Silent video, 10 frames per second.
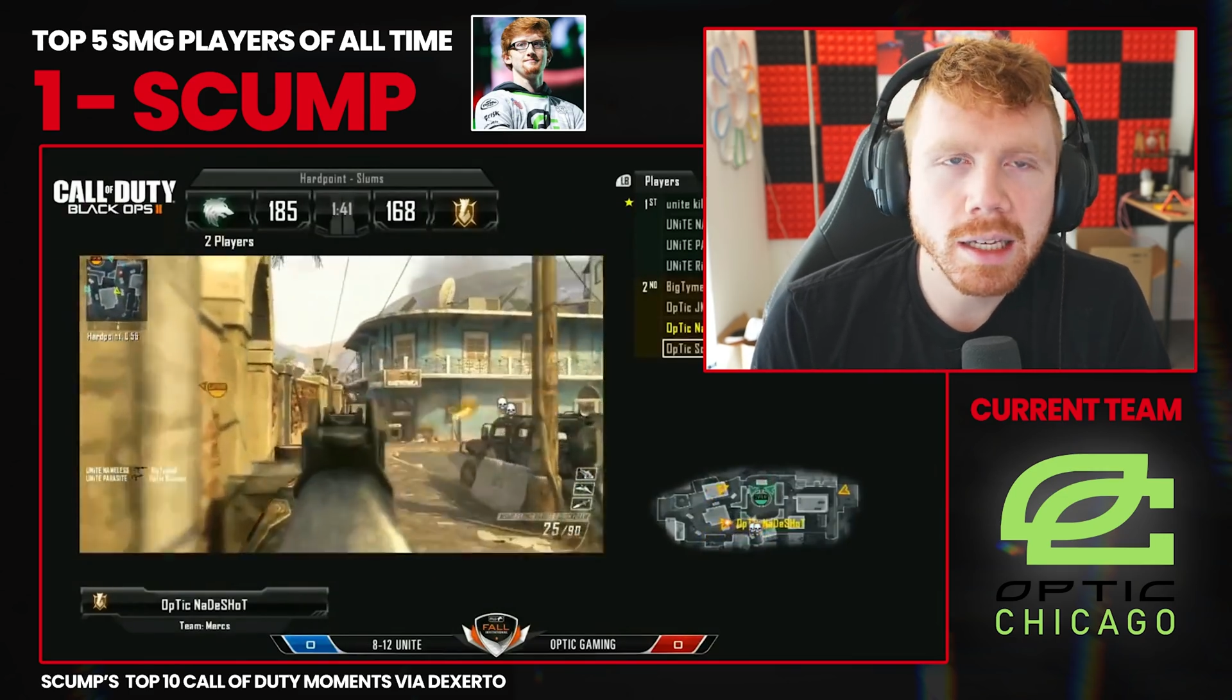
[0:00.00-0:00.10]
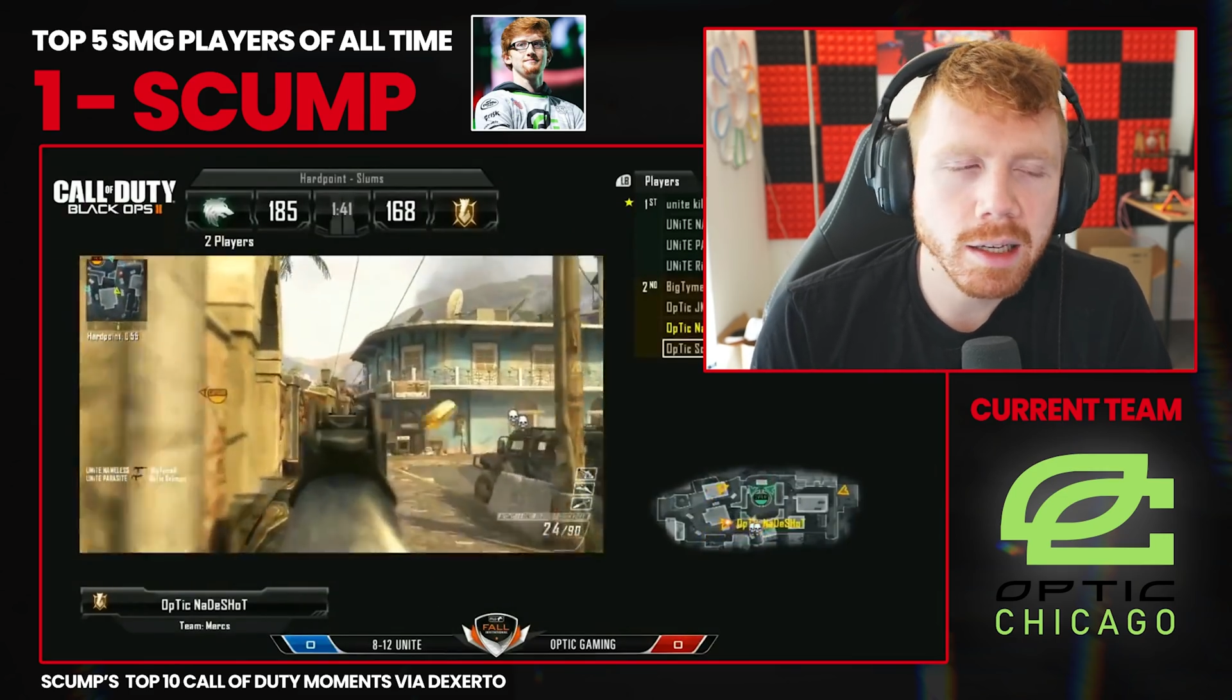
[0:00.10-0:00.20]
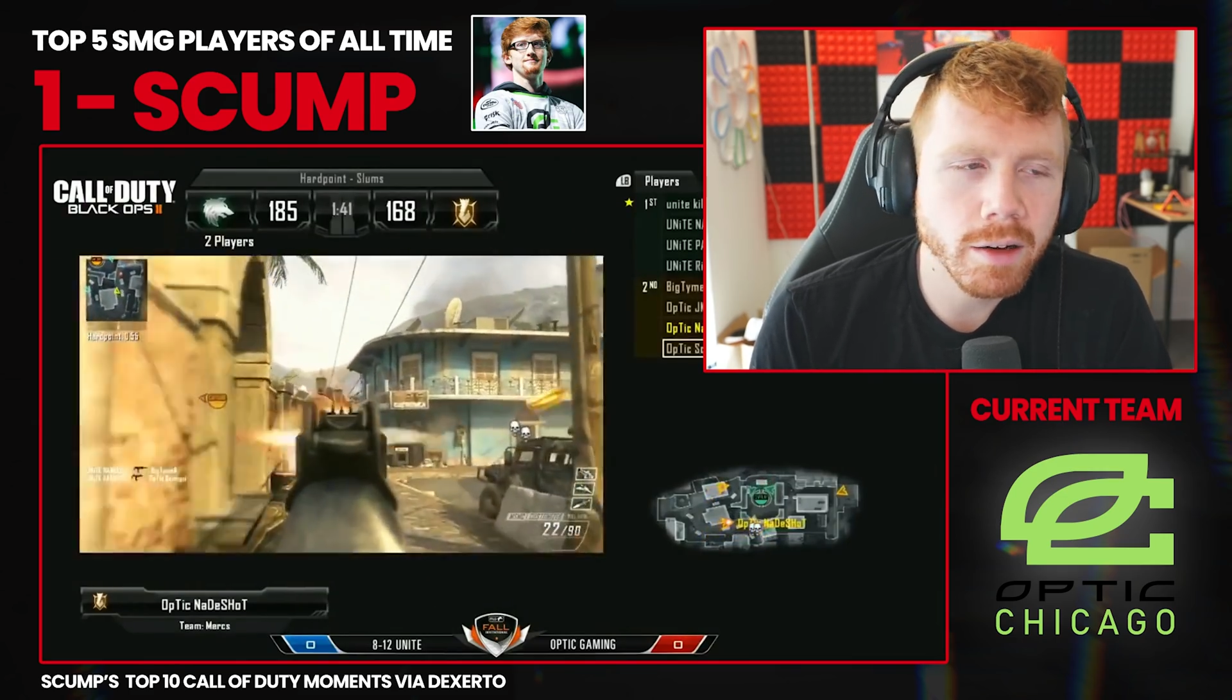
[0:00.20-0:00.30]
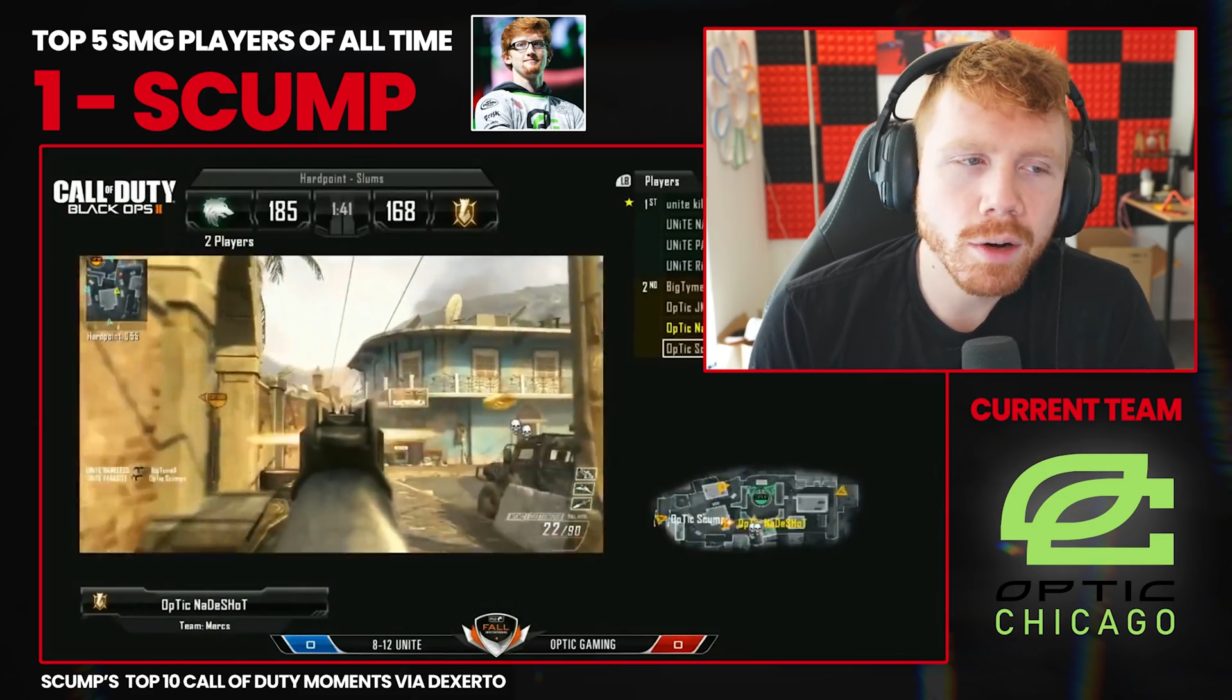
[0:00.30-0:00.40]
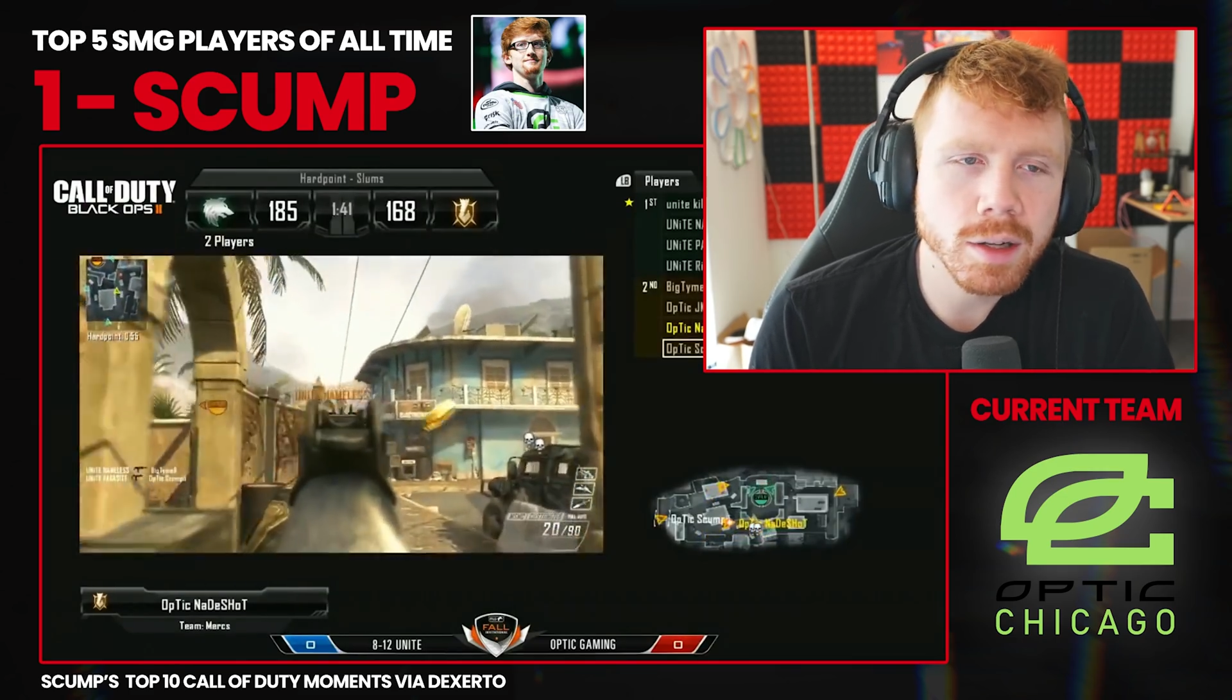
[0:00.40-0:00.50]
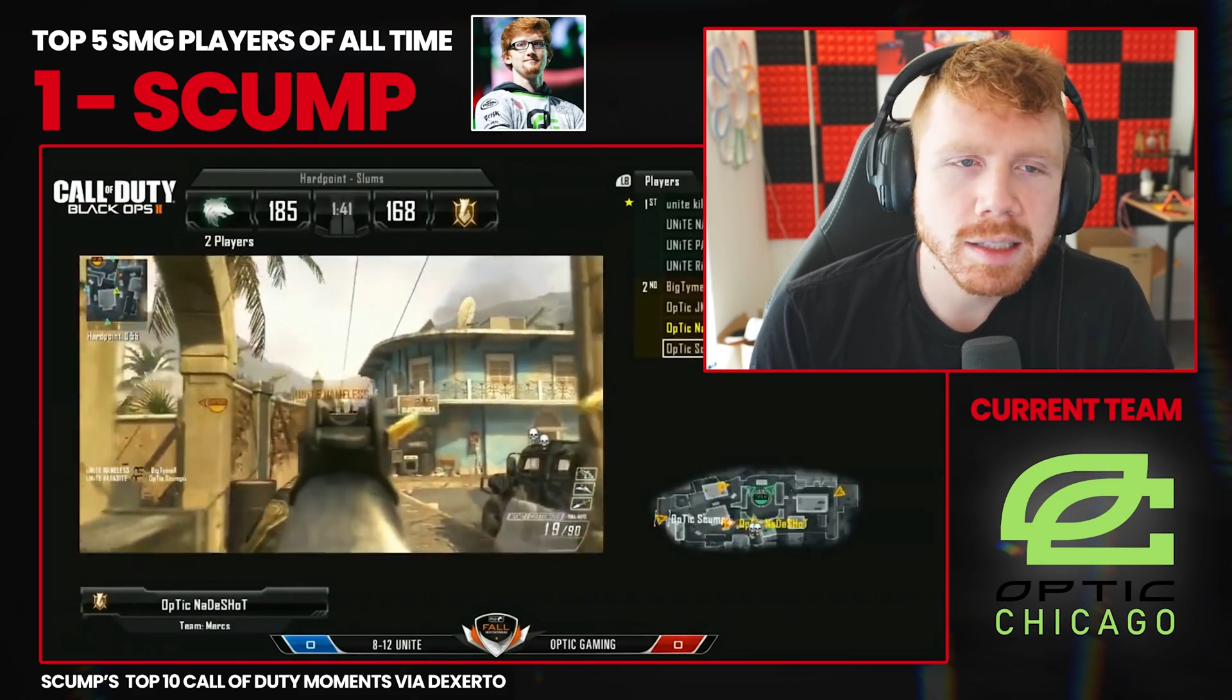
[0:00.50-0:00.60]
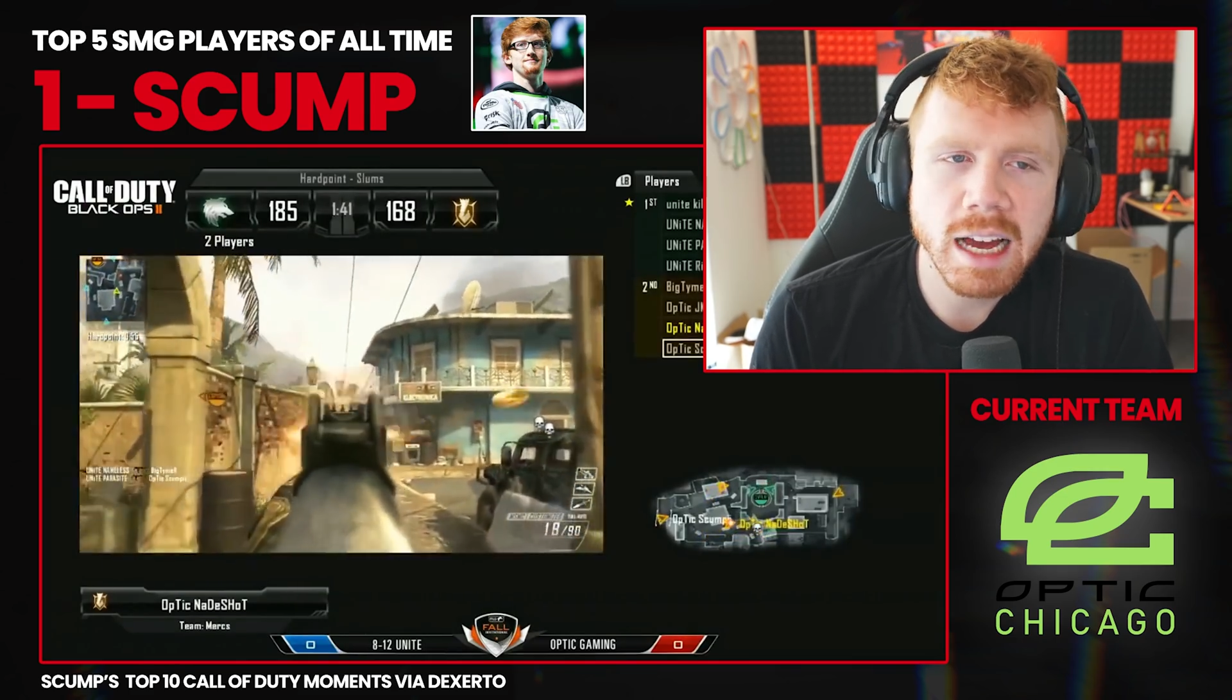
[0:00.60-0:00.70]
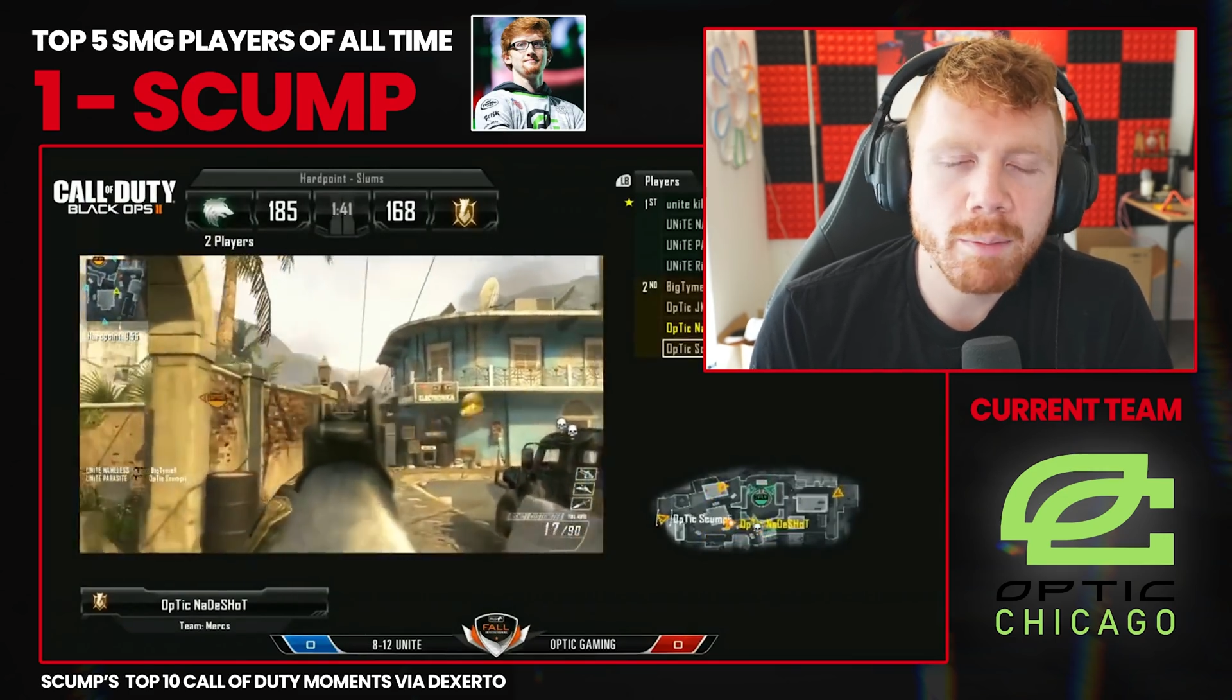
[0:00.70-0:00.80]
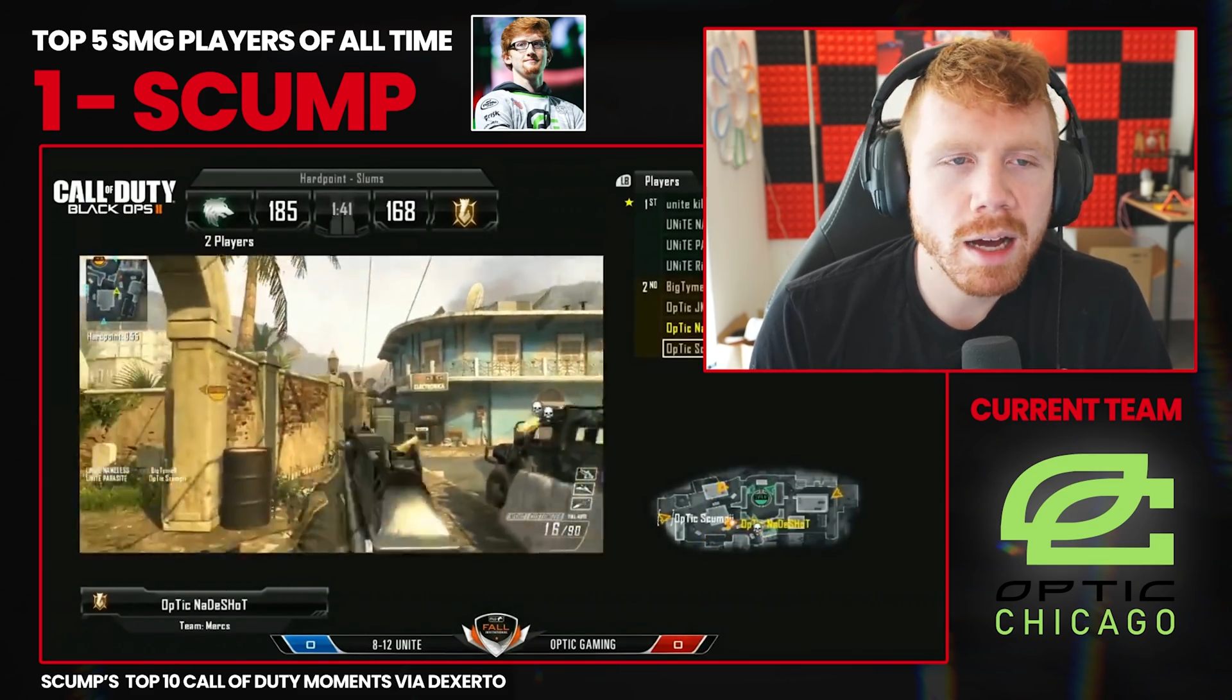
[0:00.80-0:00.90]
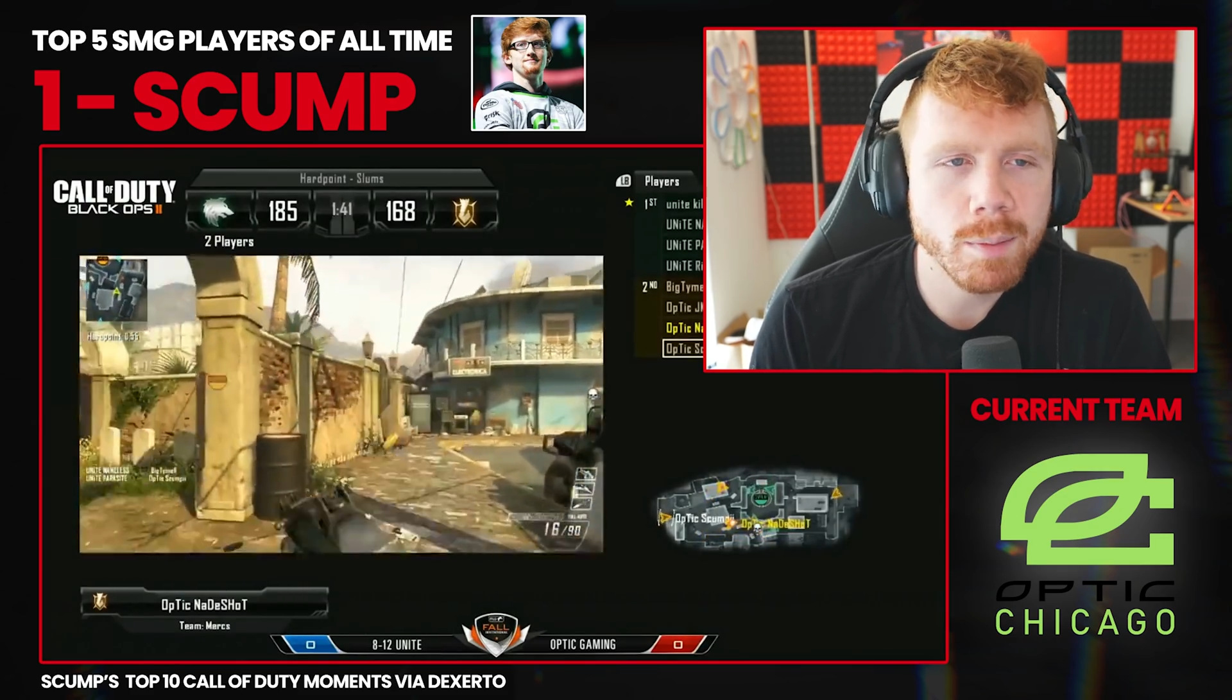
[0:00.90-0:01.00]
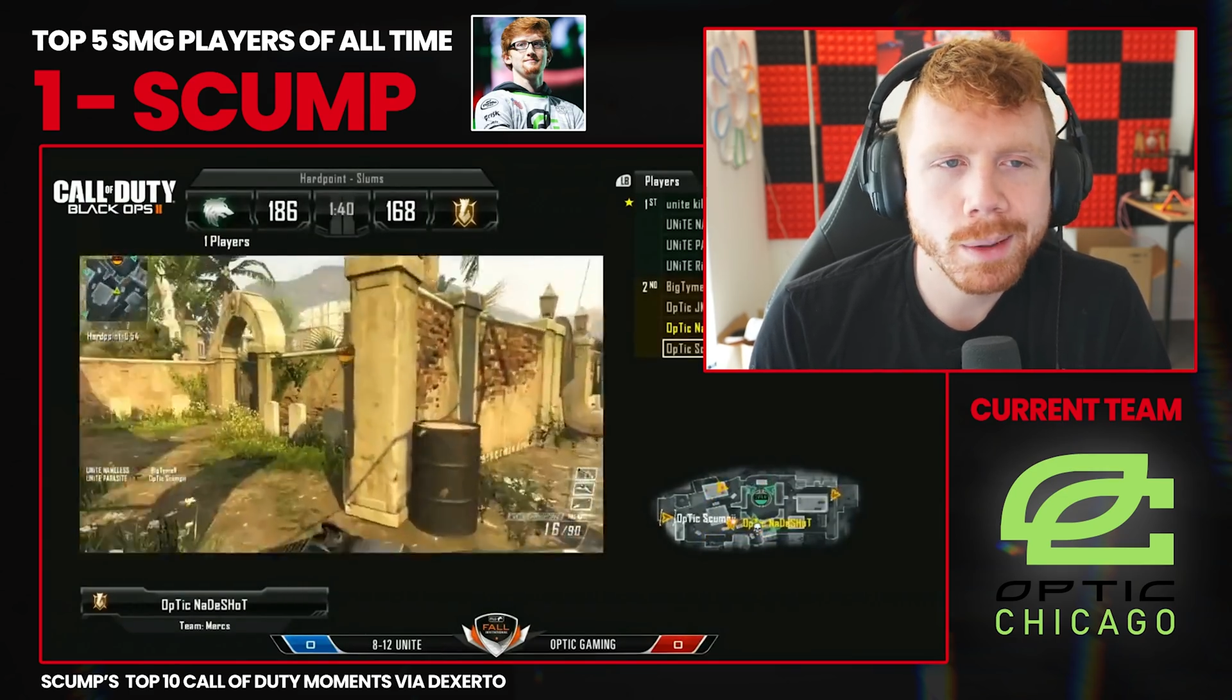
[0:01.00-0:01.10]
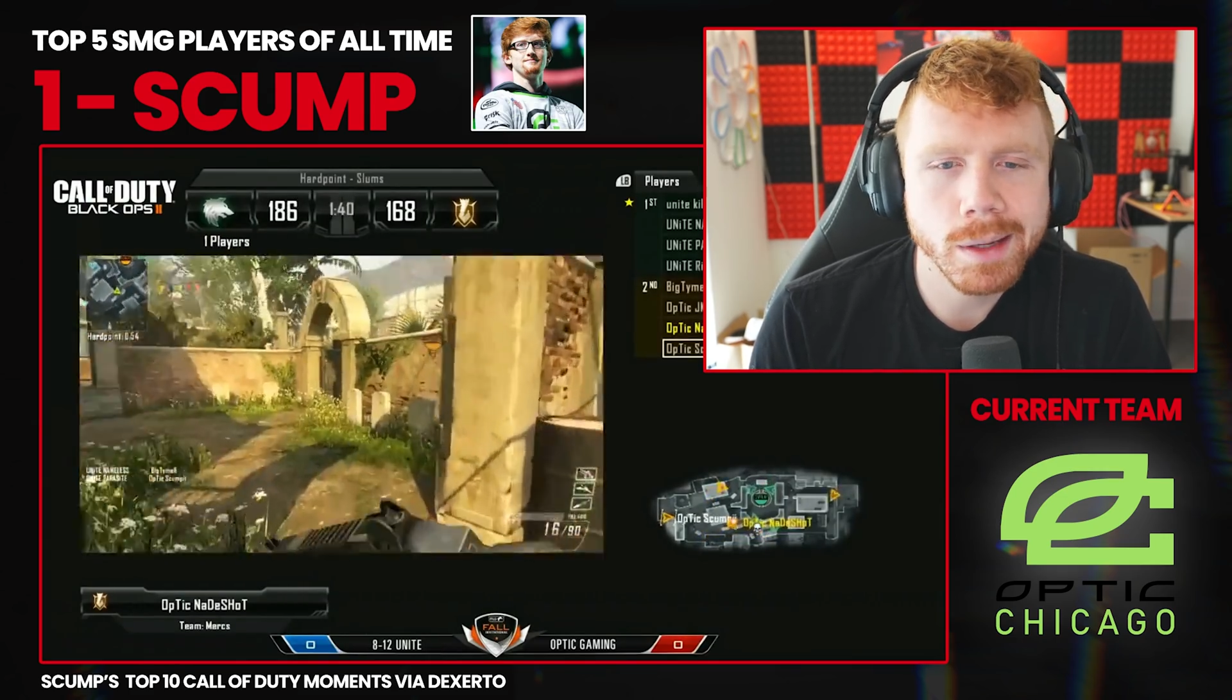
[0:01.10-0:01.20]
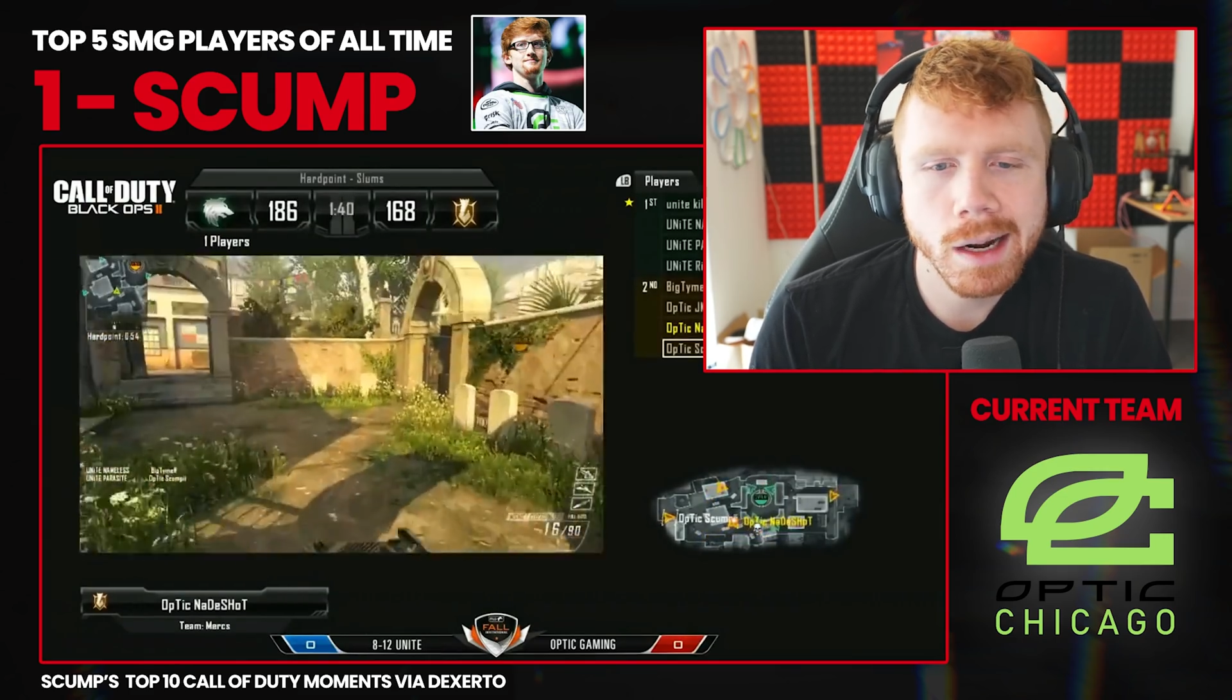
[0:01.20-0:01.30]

of all time, in my opinion.